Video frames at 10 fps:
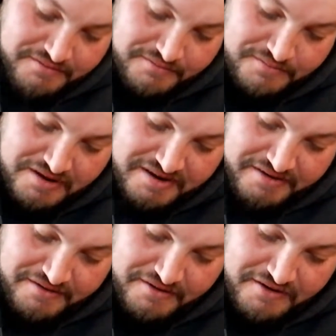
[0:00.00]
right
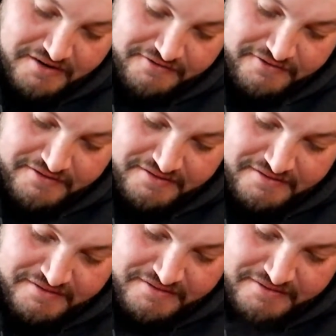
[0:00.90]
off
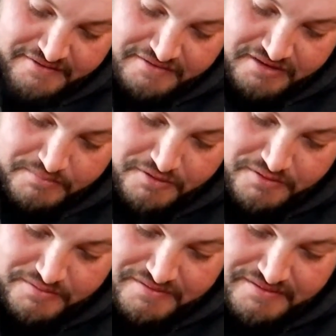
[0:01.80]
the
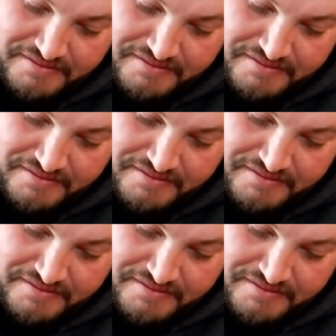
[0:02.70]
bone.